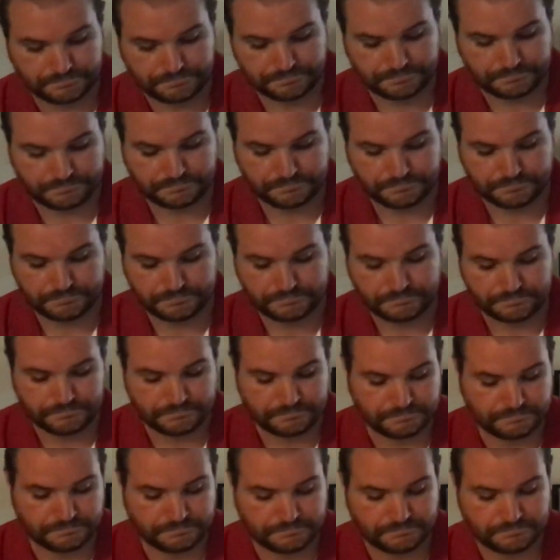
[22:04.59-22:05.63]

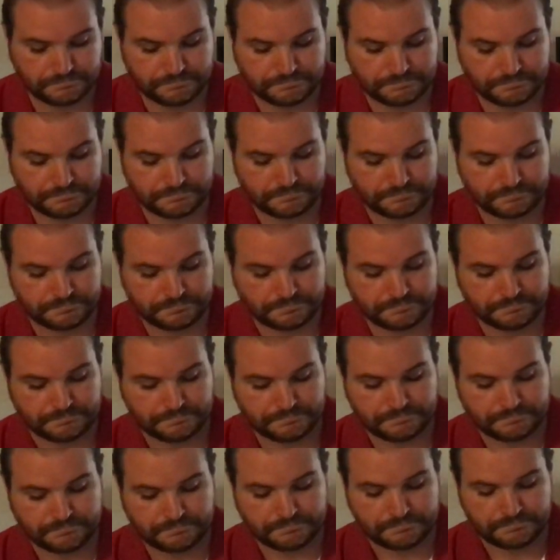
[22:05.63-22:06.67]

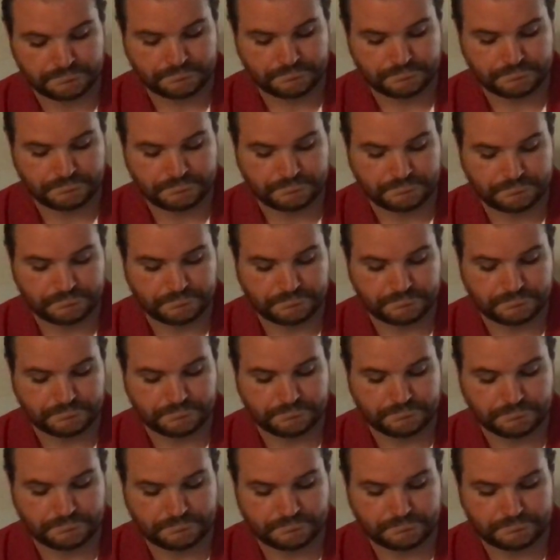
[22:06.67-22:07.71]

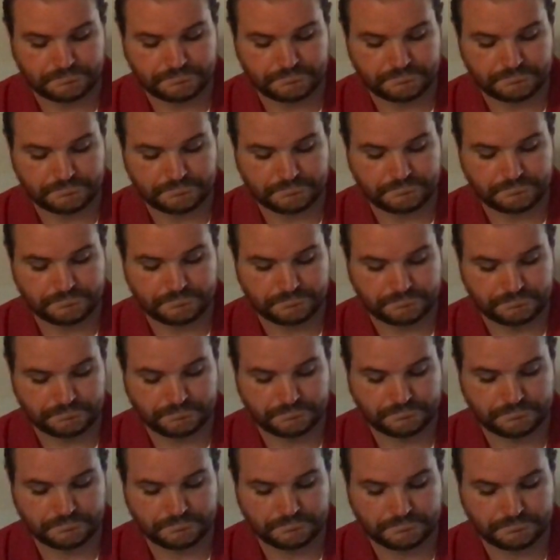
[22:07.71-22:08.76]

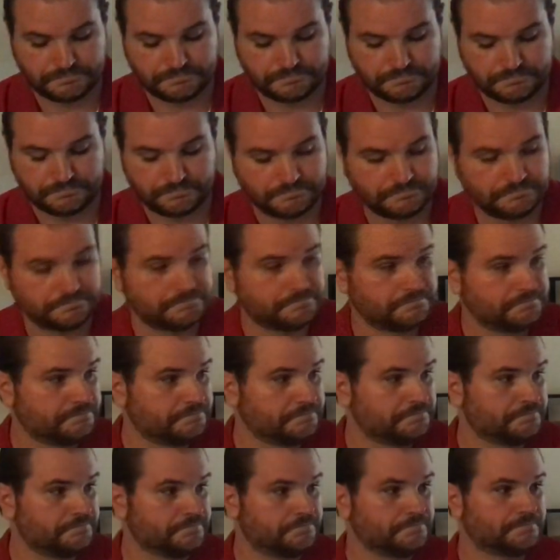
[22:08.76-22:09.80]

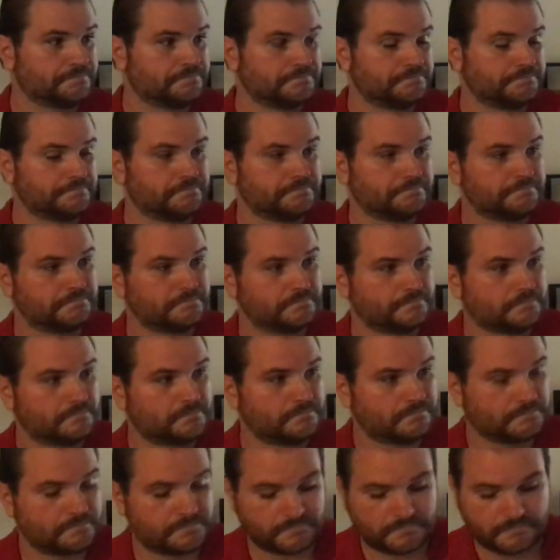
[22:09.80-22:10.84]

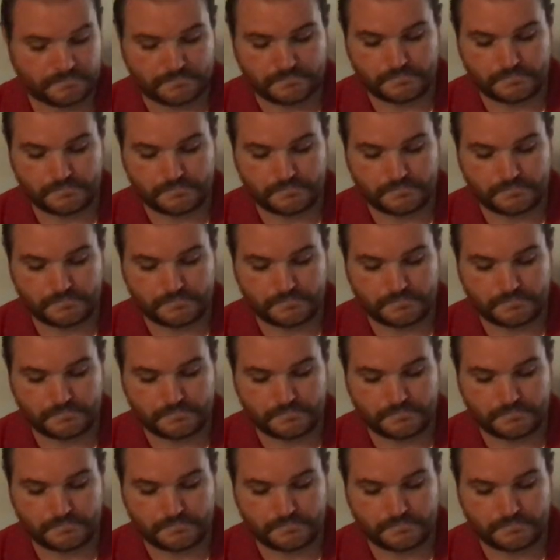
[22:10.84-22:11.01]
[no speech]